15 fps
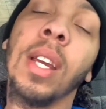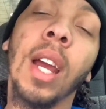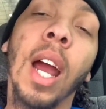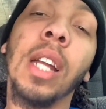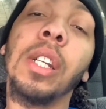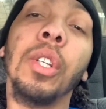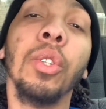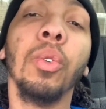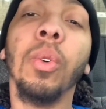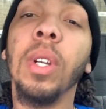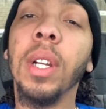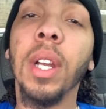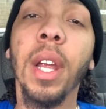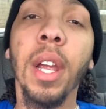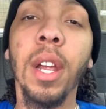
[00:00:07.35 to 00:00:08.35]
I just threw it
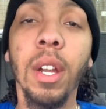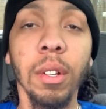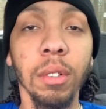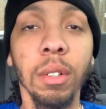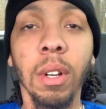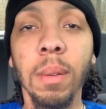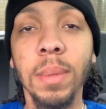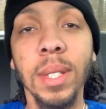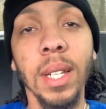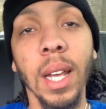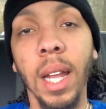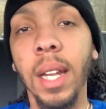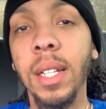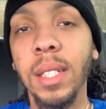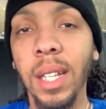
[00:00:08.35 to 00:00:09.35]
in the air. You know what I'm saying?
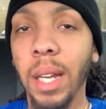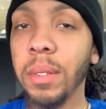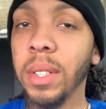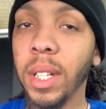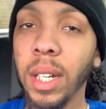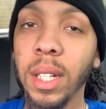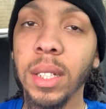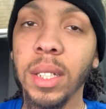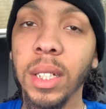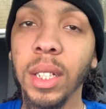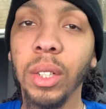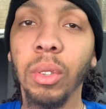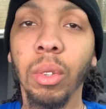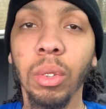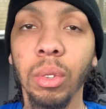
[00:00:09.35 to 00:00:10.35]
I didn't say I was
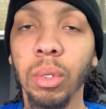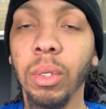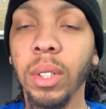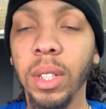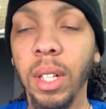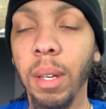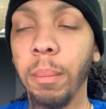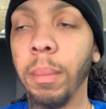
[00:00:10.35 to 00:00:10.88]
guaranteed gonna do it,